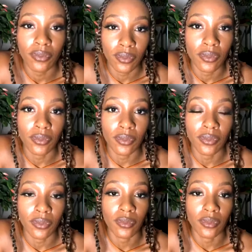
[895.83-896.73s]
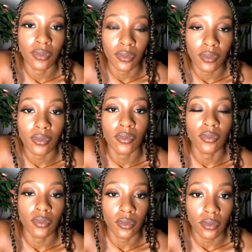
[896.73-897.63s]

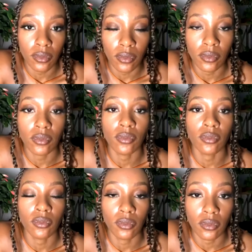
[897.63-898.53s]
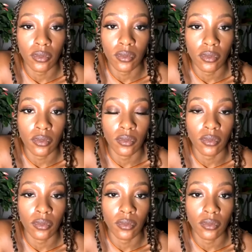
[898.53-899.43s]

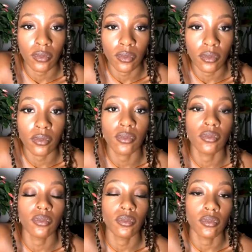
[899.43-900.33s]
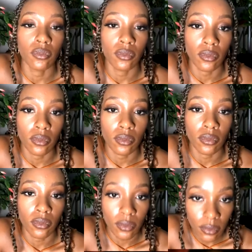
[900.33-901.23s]

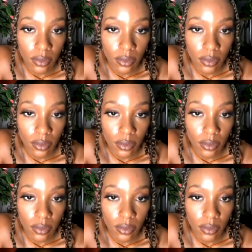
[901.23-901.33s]
This person isn't speaking.